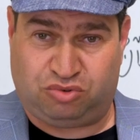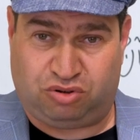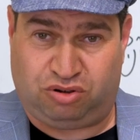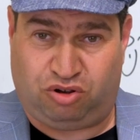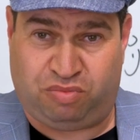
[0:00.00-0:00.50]

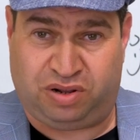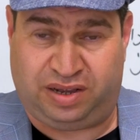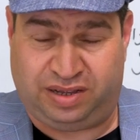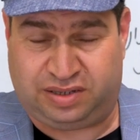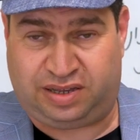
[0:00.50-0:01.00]
to Global
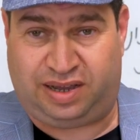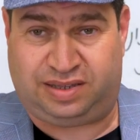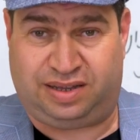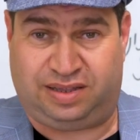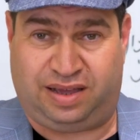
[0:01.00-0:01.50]

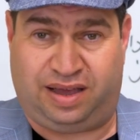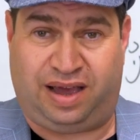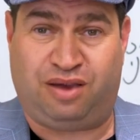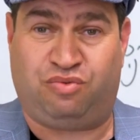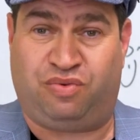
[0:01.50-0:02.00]
Insights, and
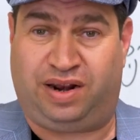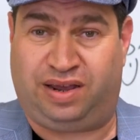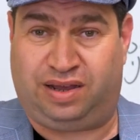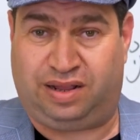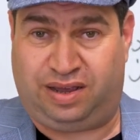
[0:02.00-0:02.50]
I am
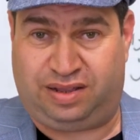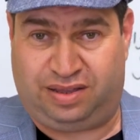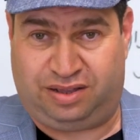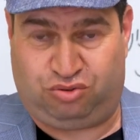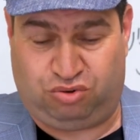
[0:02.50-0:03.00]
very
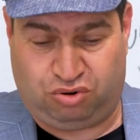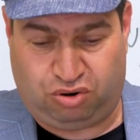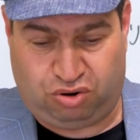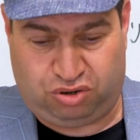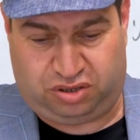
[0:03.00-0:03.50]
glad to
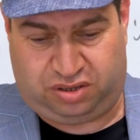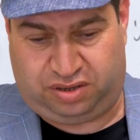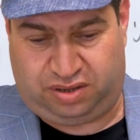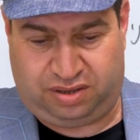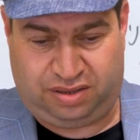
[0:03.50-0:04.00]
host
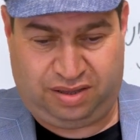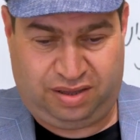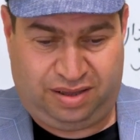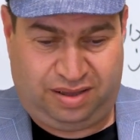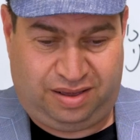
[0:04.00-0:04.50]

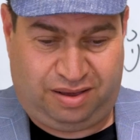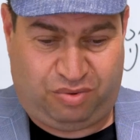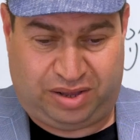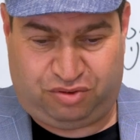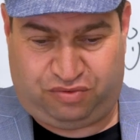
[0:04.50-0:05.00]

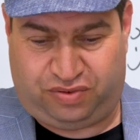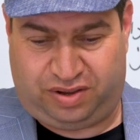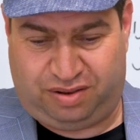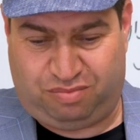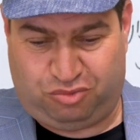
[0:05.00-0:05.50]
one of
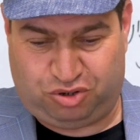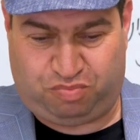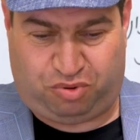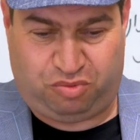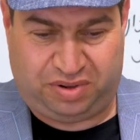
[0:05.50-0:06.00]

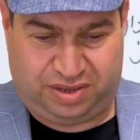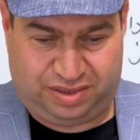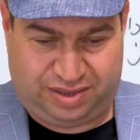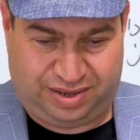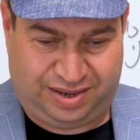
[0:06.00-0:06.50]
most
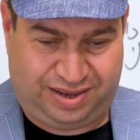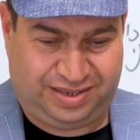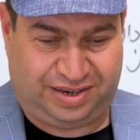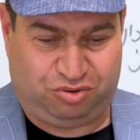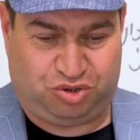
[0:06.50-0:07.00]
prominent
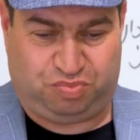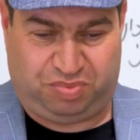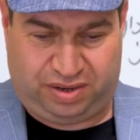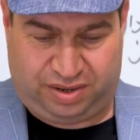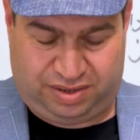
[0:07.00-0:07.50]
Israel
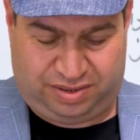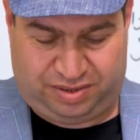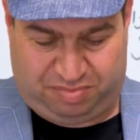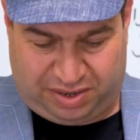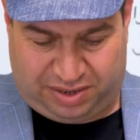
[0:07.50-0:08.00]

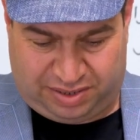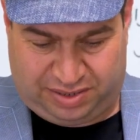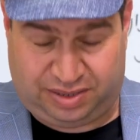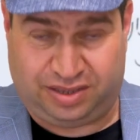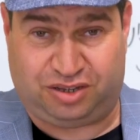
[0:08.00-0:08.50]

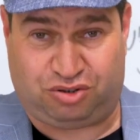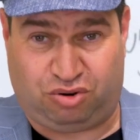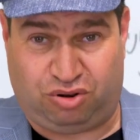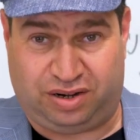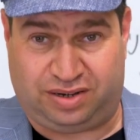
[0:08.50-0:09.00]
speakers and
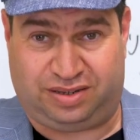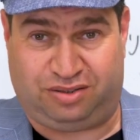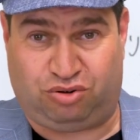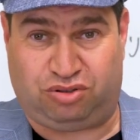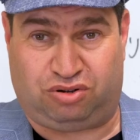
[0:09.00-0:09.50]
scholars,
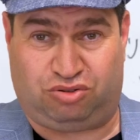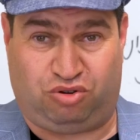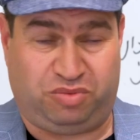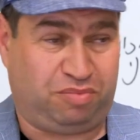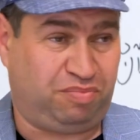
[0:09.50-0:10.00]
Dr.
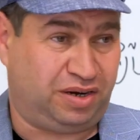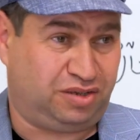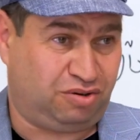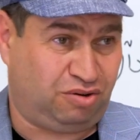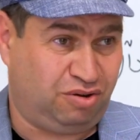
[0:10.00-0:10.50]
Tomer
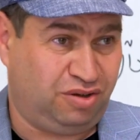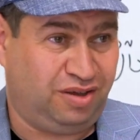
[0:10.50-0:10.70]
Persico